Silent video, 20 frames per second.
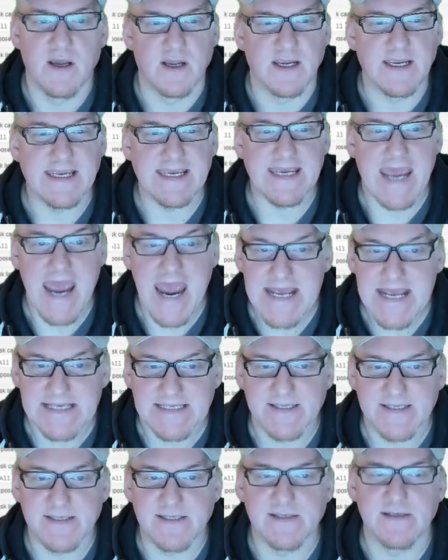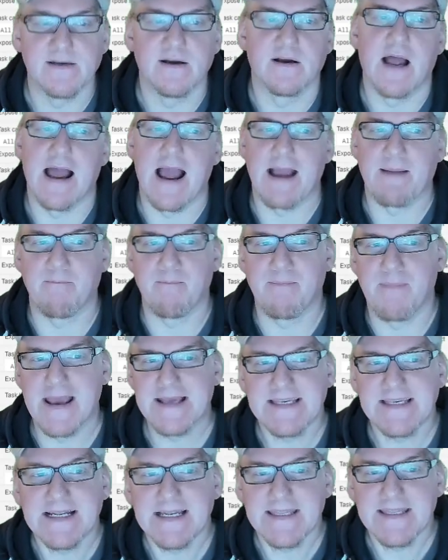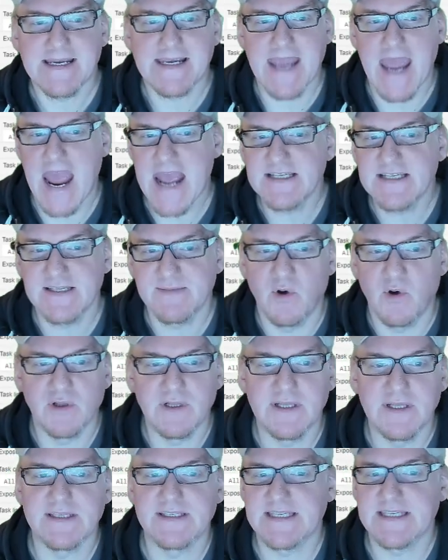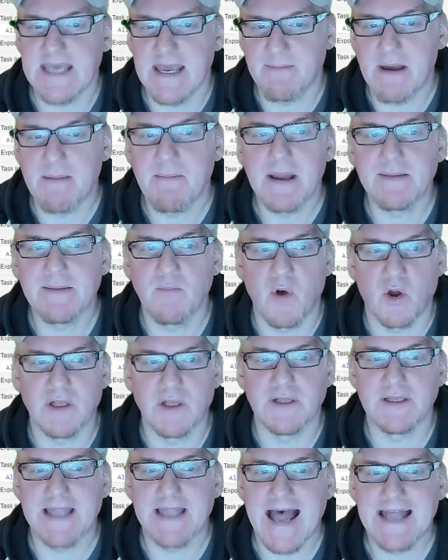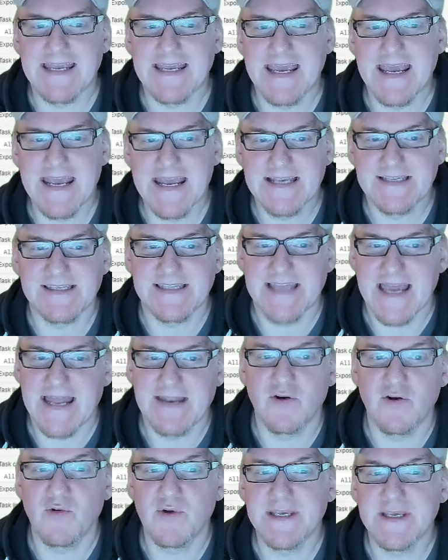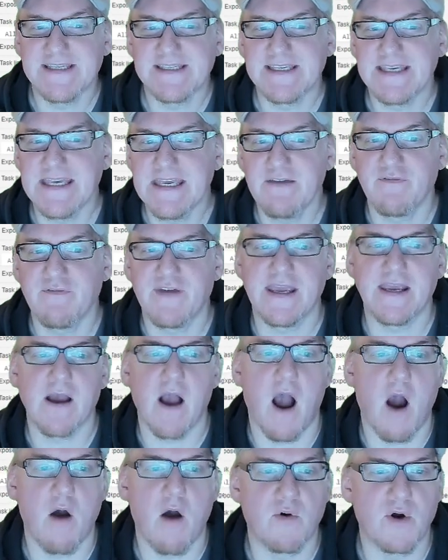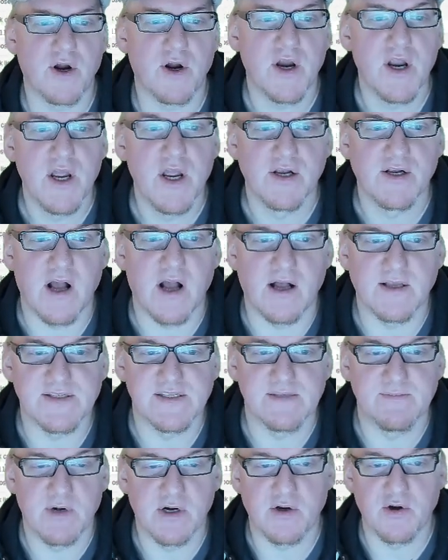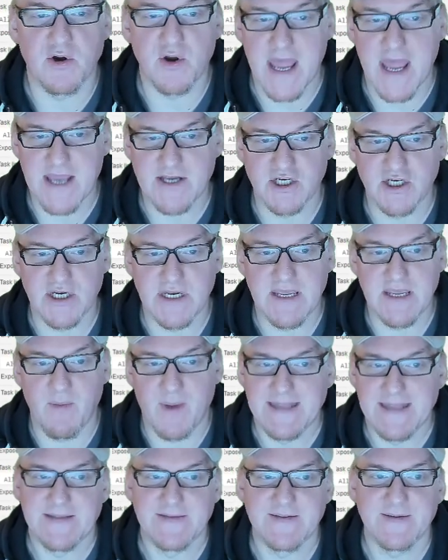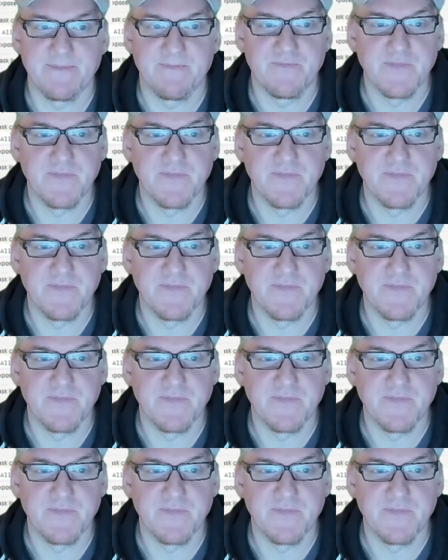case, basically the case model, the CMMN model that is then receiving our customer creation event.